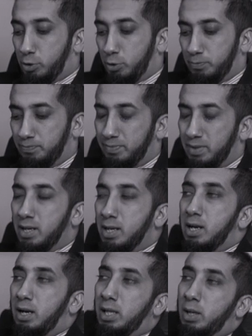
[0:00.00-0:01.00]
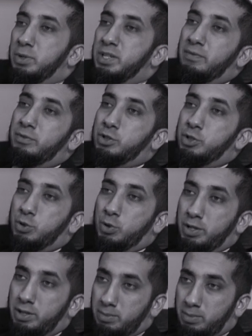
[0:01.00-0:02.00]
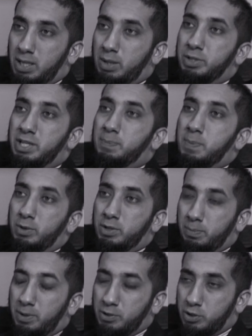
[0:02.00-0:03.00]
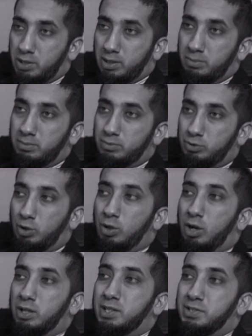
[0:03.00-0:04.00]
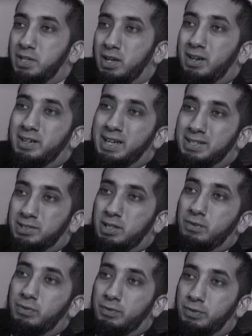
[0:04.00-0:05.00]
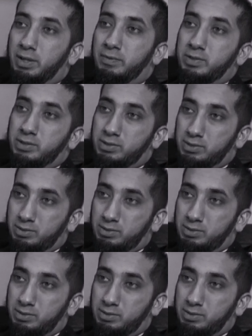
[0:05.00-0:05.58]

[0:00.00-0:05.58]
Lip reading: 2. Allah would never destroy them, Allah would not be one to punish them so long as they are asking for forgiveness.